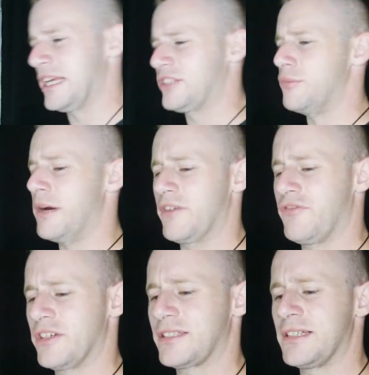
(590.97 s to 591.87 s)
that you
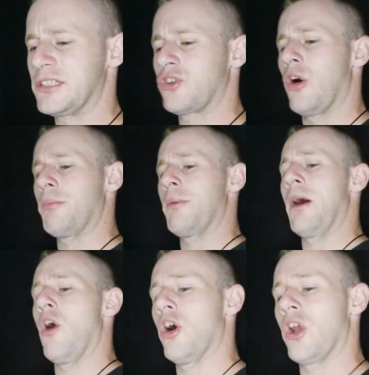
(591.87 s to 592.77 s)
manifested here, Scorpio, by
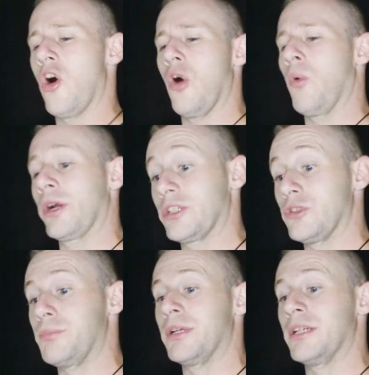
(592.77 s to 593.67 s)
all the hard work that you put